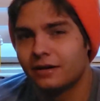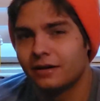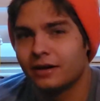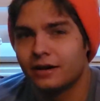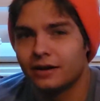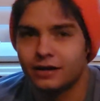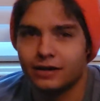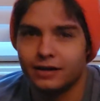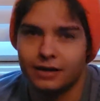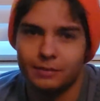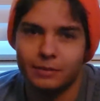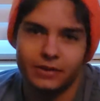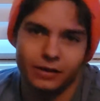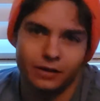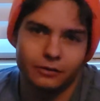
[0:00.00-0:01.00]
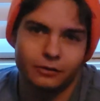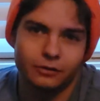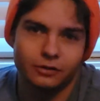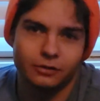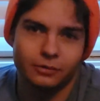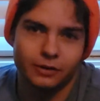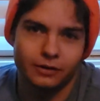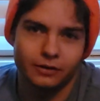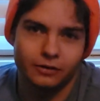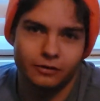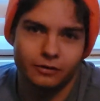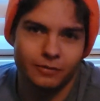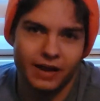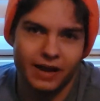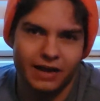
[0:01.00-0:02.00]
I mean that literally
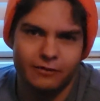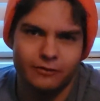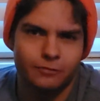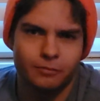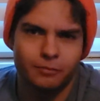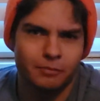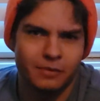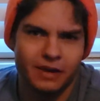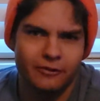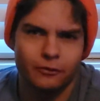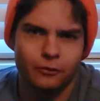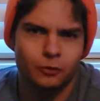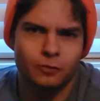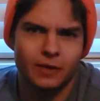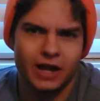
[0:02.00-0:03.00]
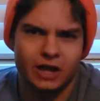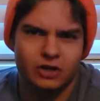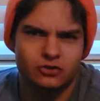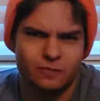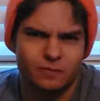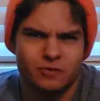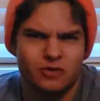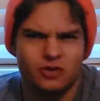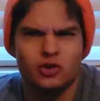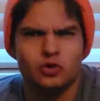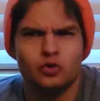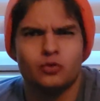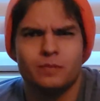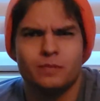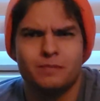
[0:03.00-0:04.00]
because I've never actually seen
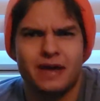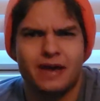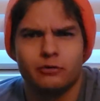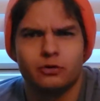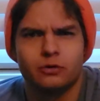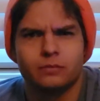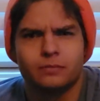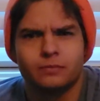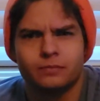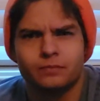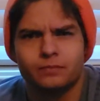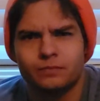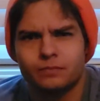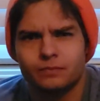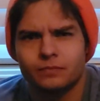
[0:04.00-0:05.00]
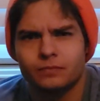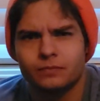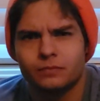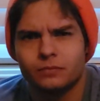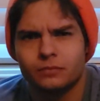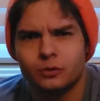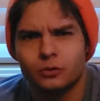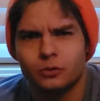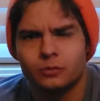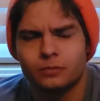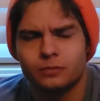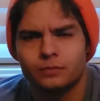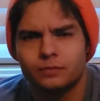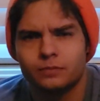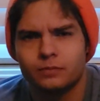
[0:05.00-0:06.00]
you ever. Or
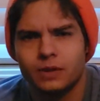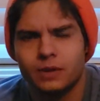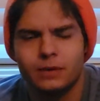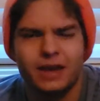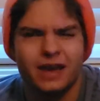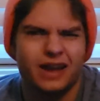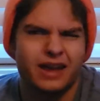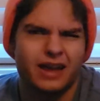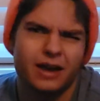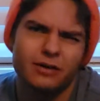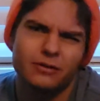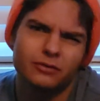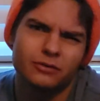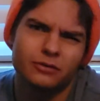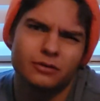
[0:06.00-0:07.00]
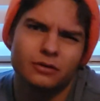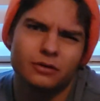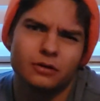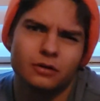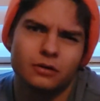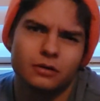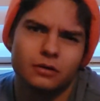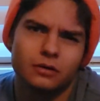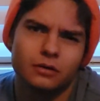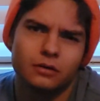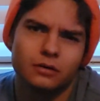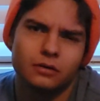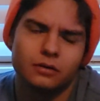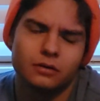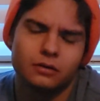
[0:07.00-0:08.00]
maybe I have?
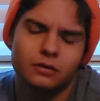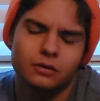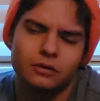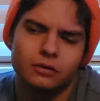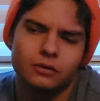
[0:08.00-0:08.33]
No.